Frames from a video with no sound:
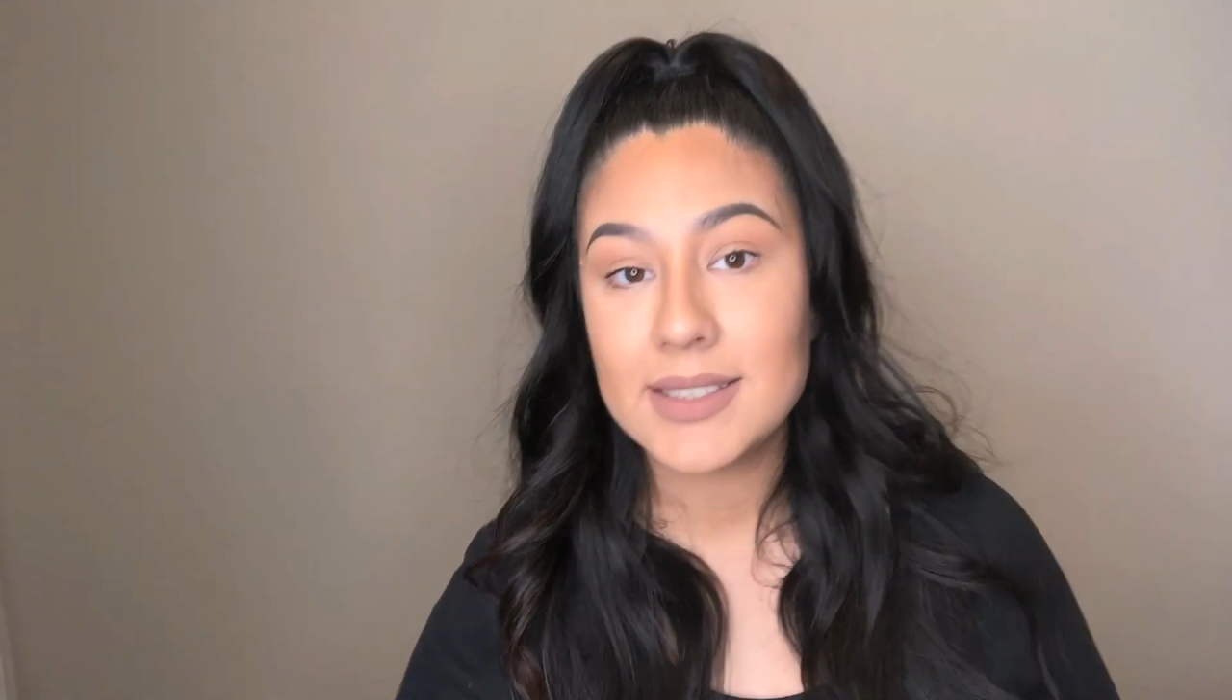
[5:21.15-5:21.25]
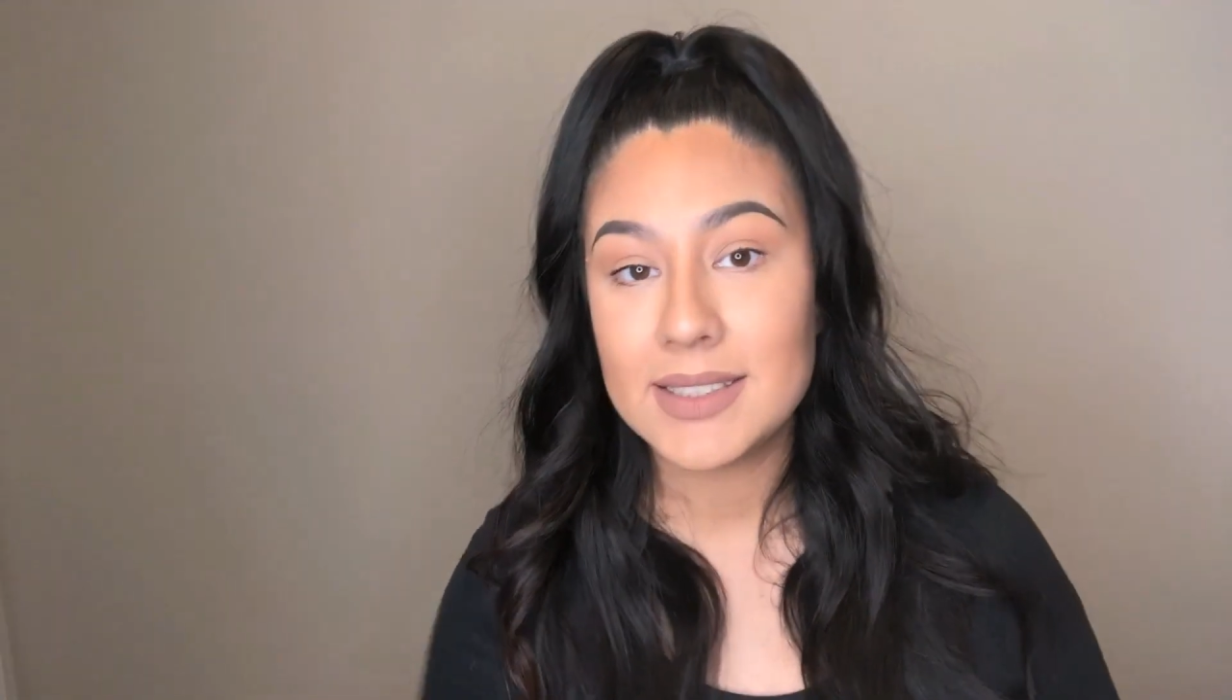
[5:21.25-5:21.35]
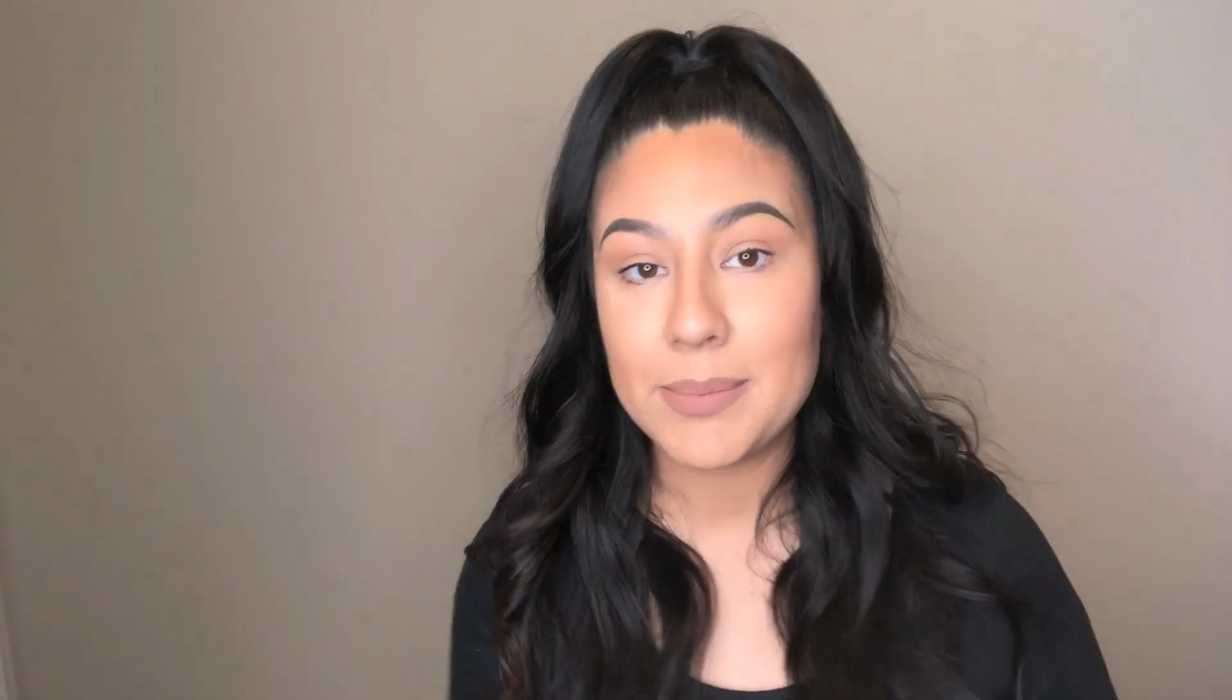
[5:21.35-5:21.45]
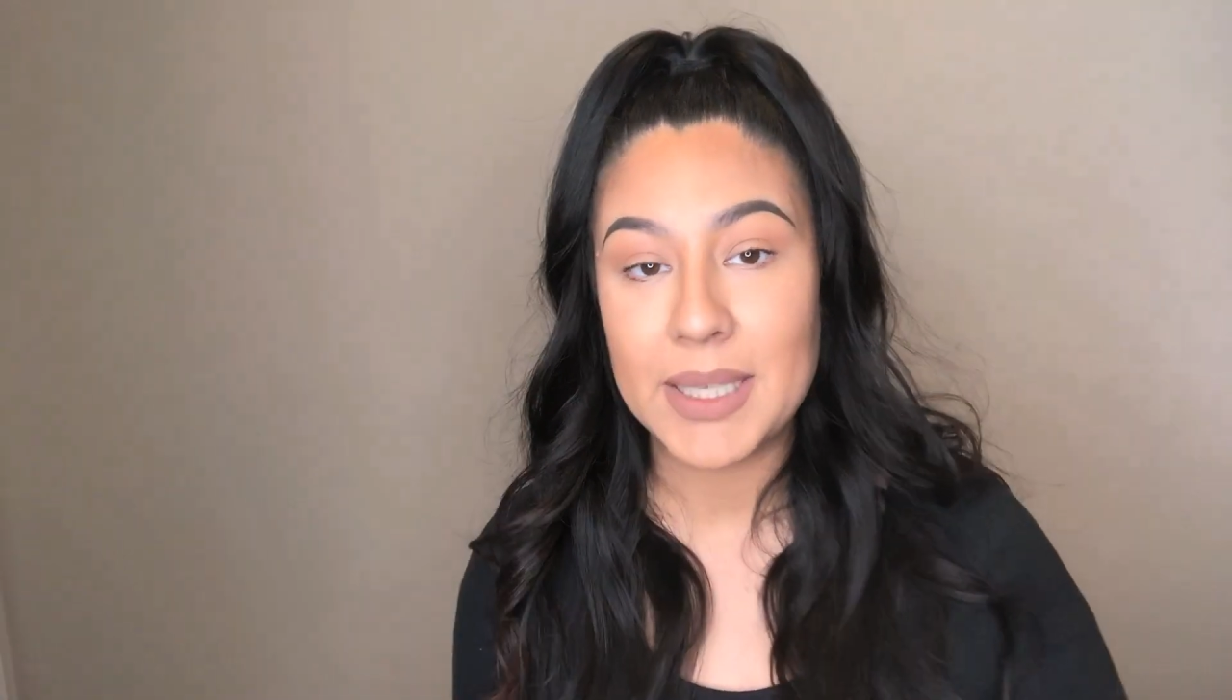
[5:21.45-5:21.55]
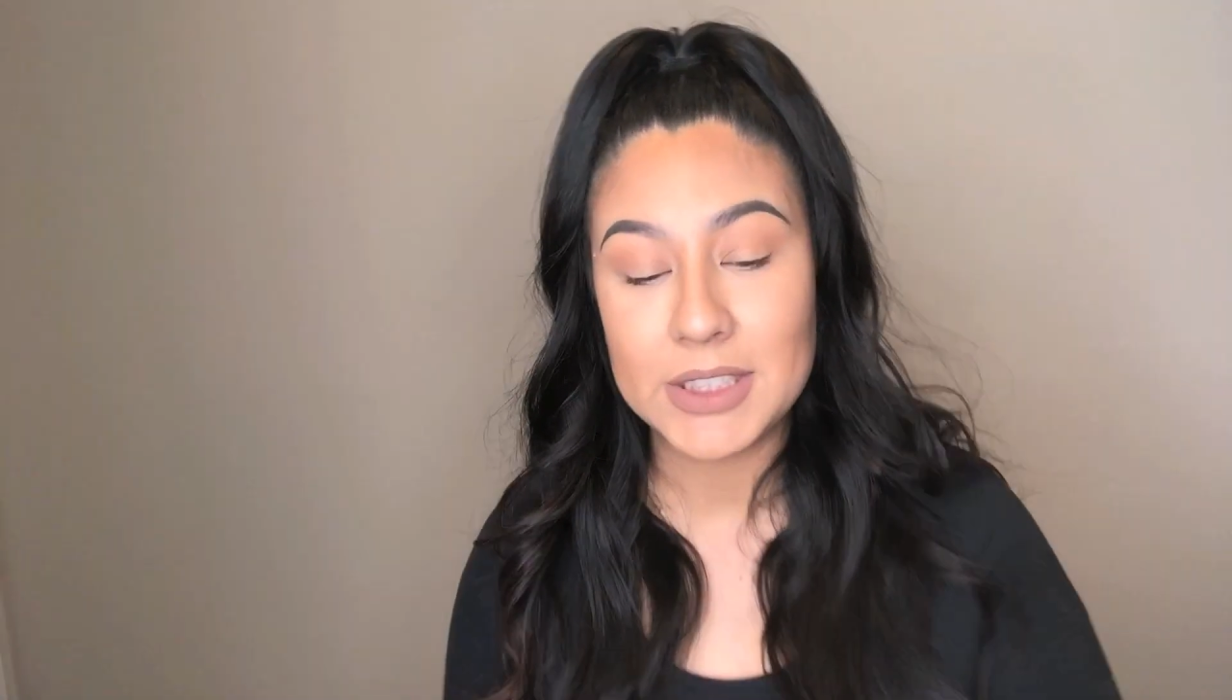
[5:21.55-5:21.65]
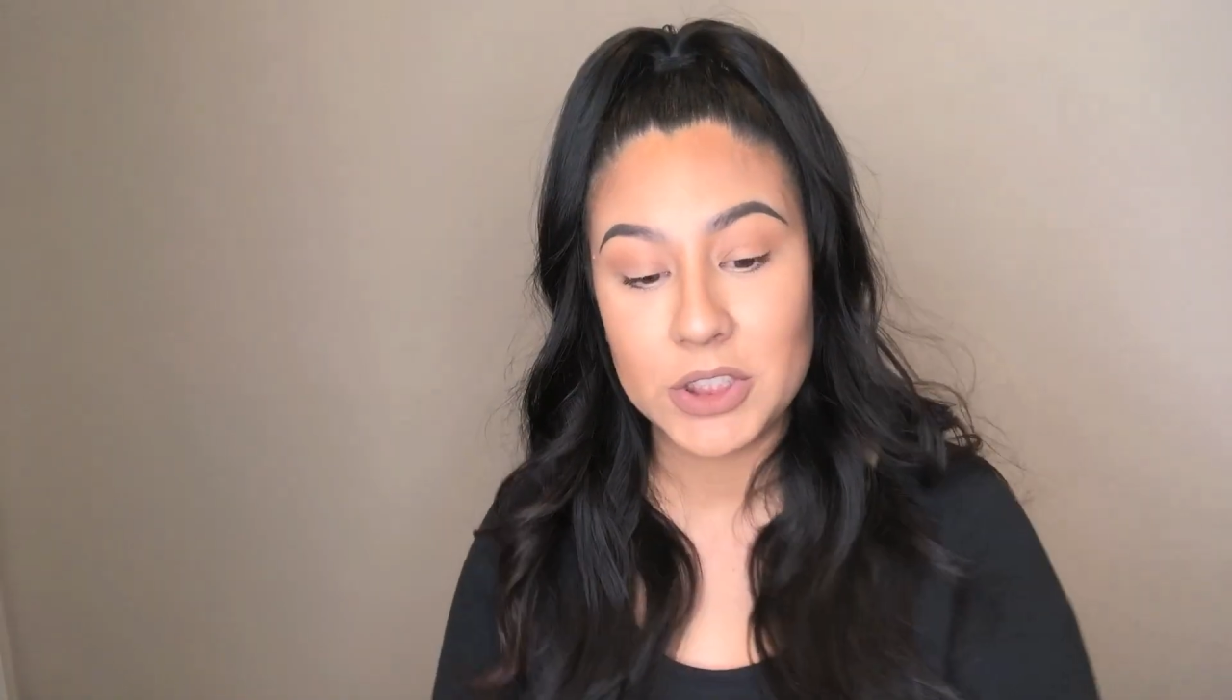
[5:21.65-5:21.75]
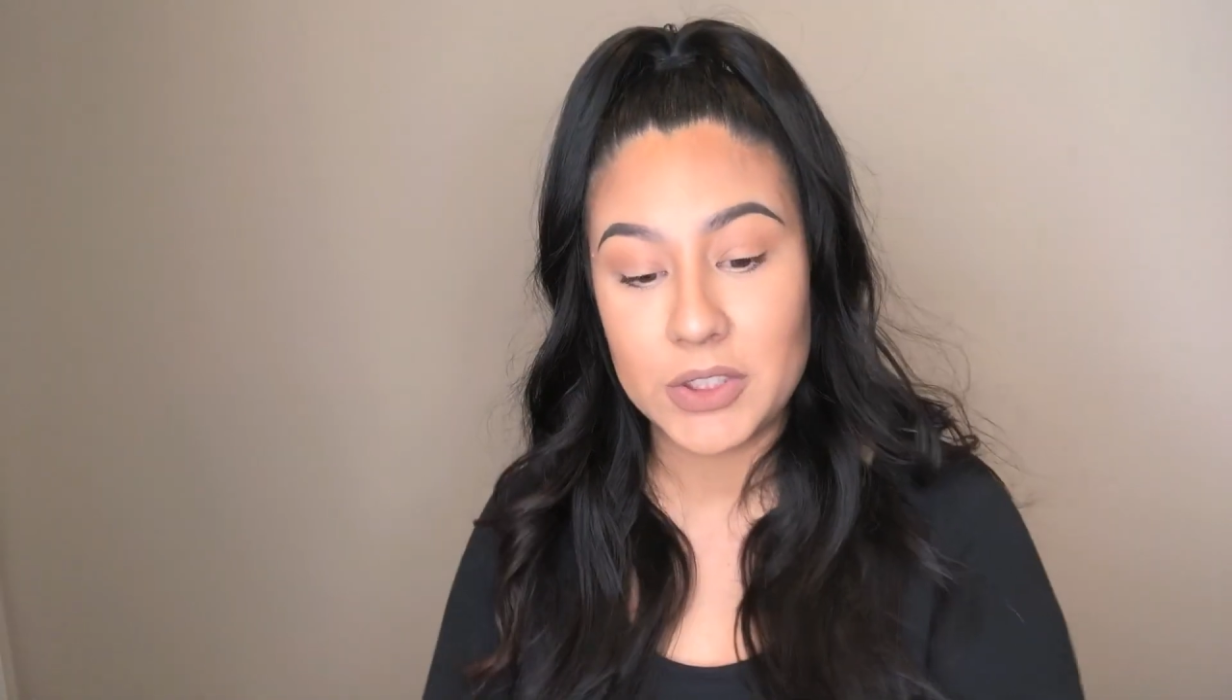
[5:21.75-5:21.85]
is the best